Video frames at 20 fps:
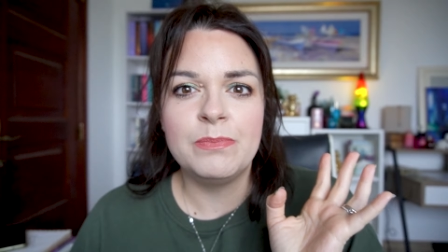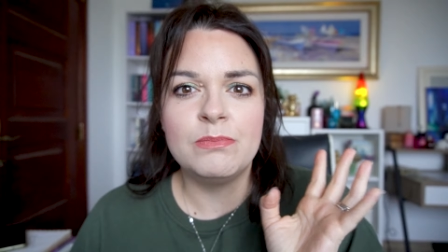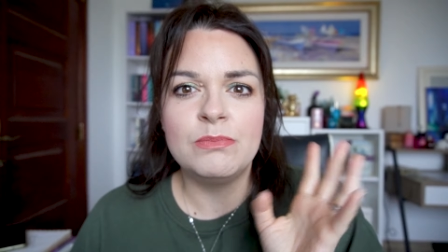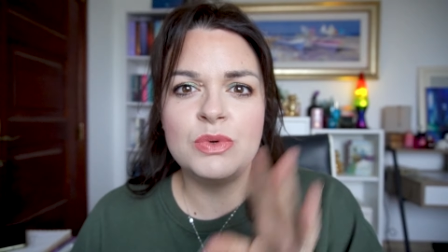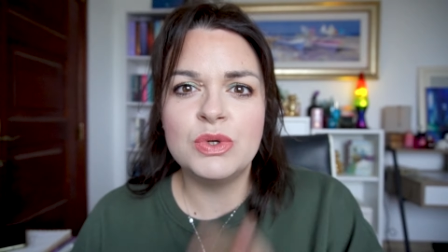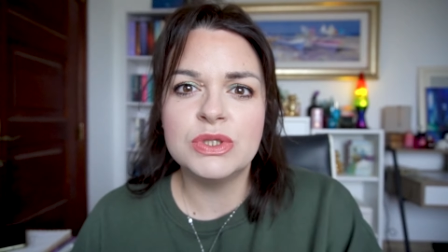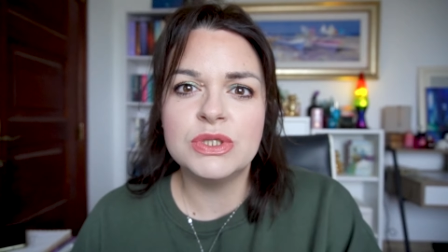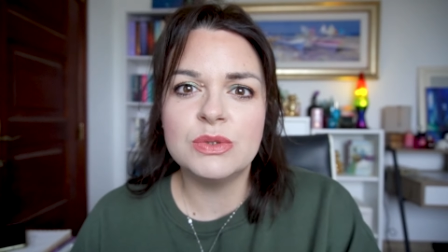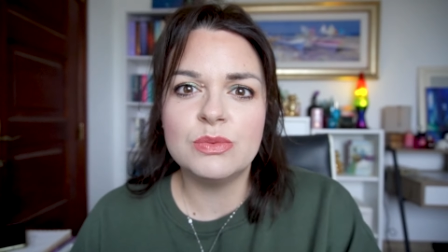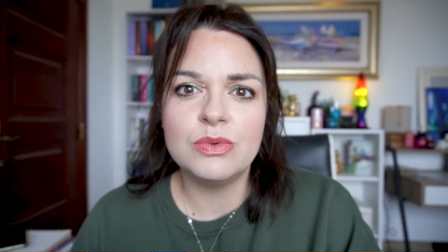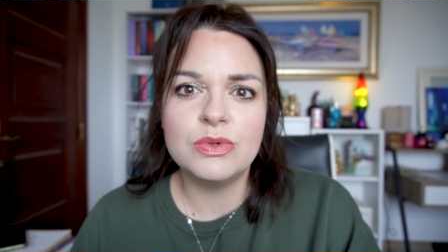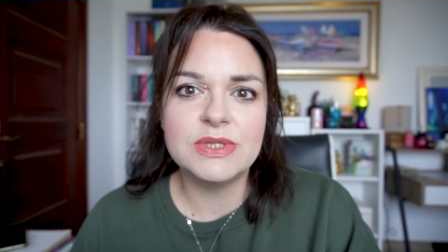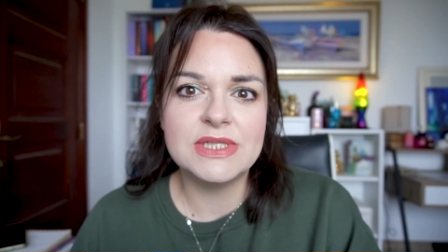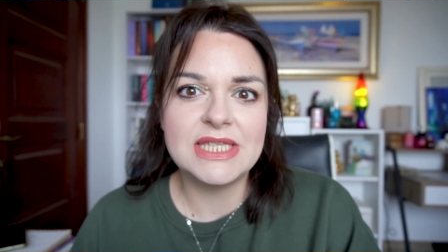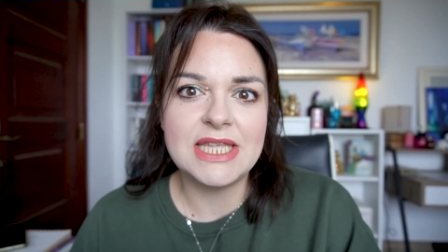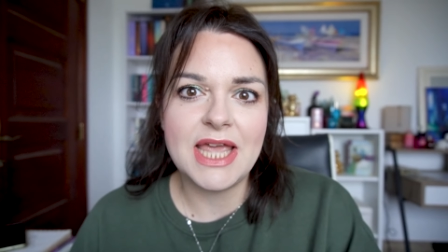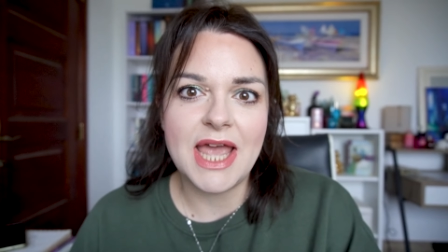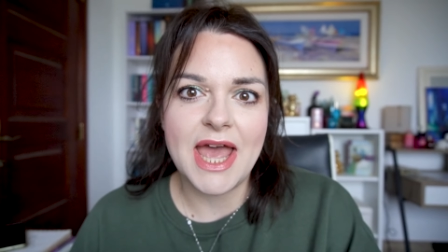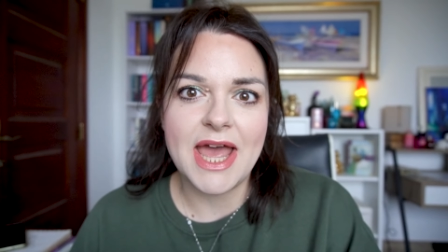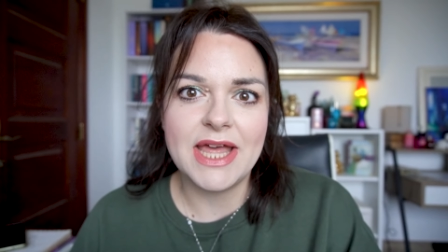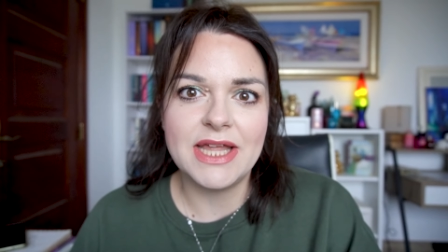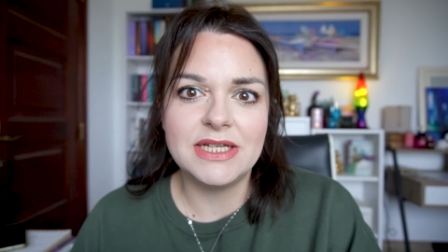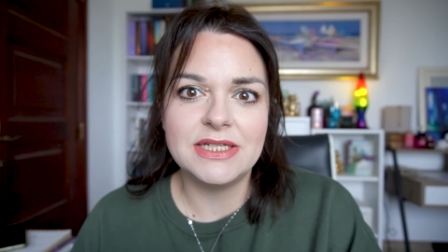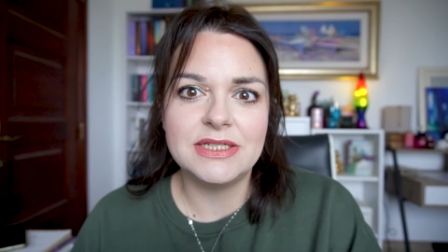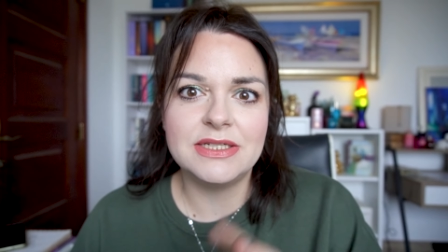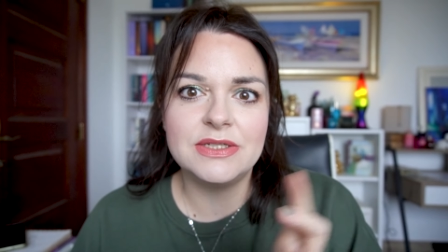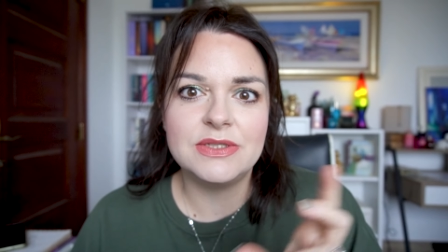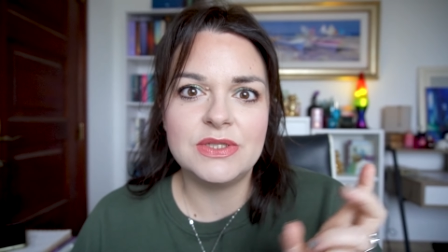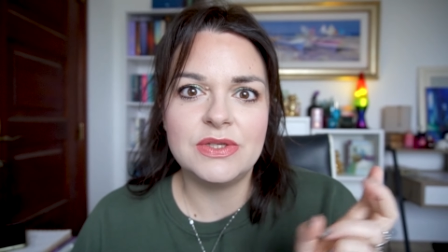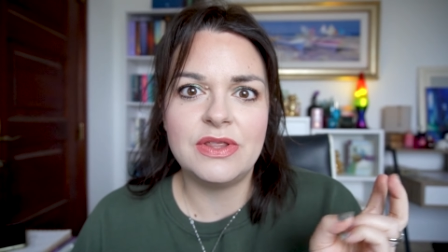more towards the
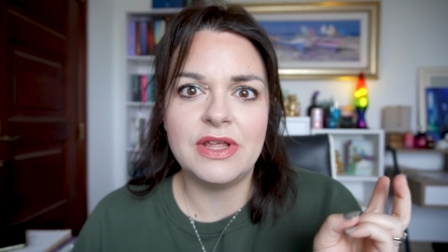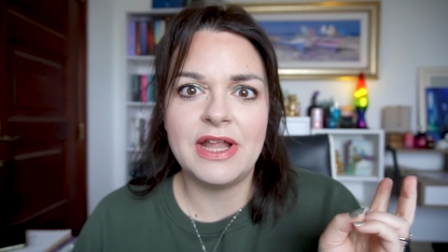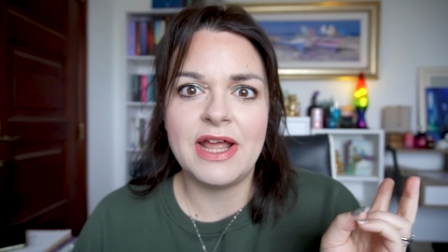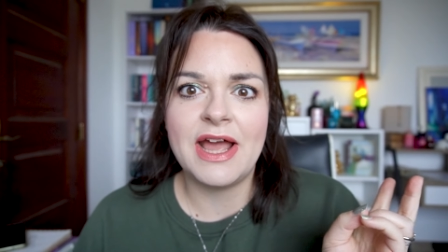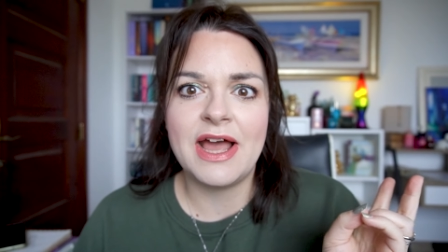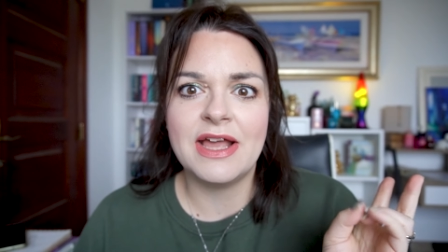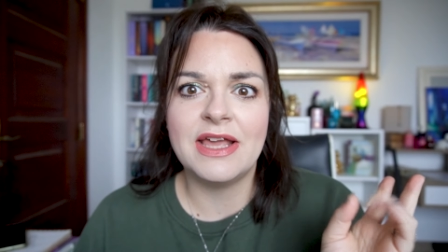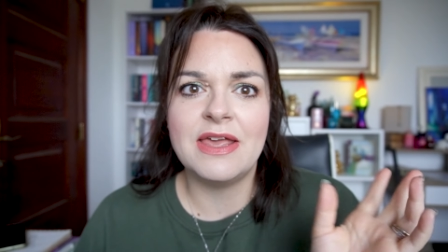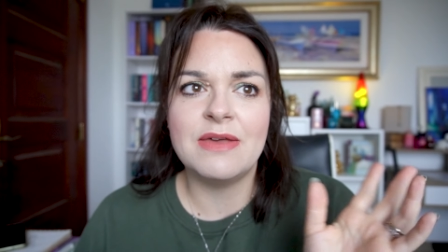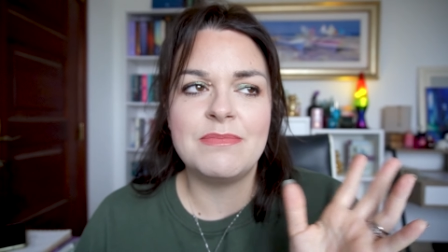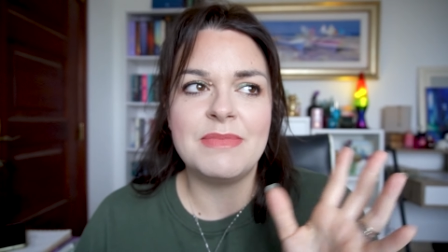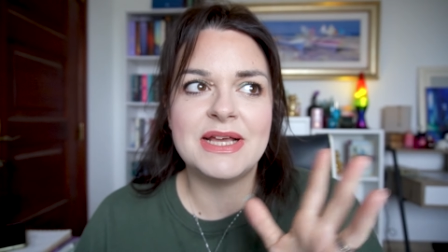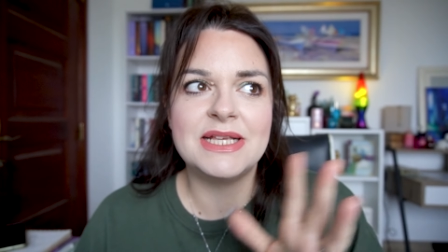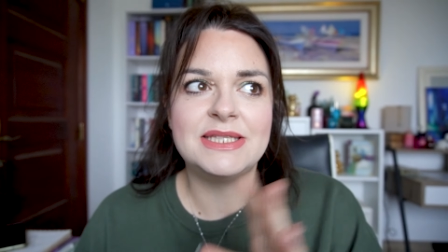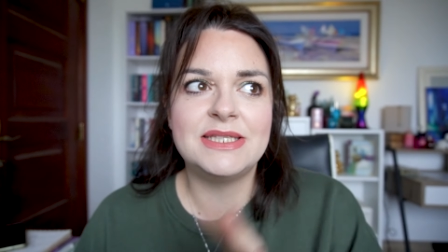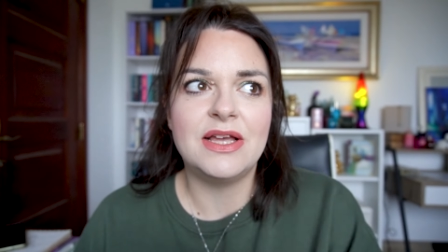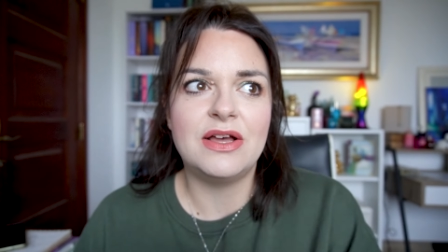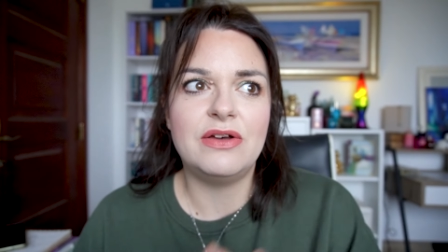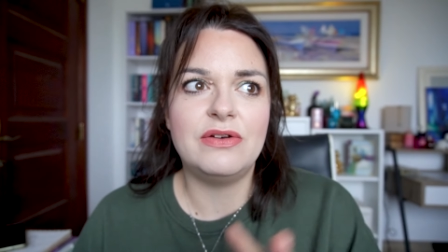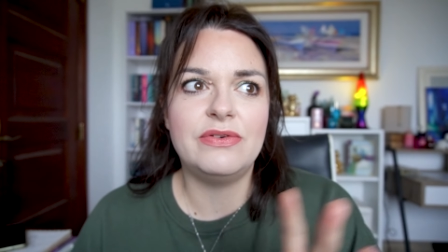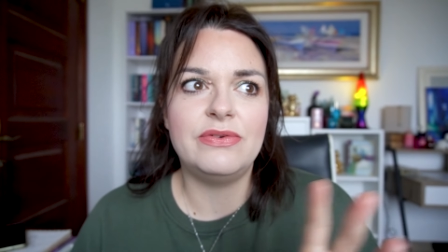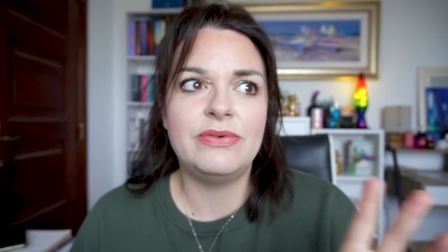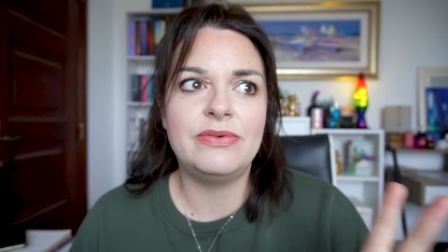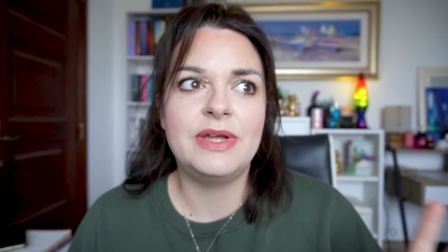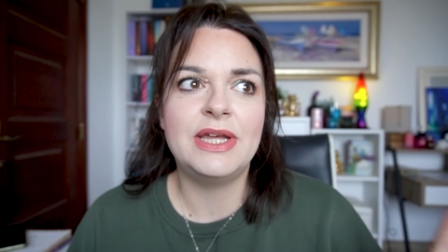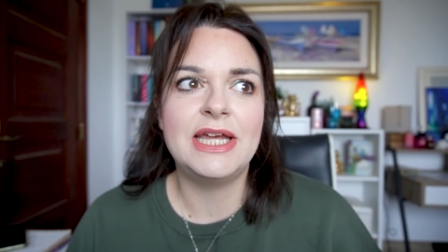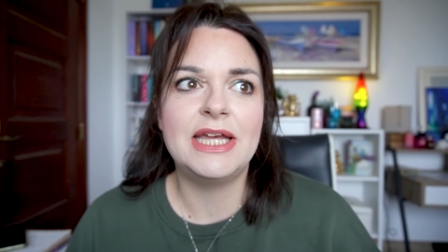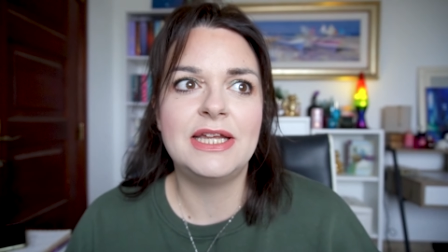end so that I give myself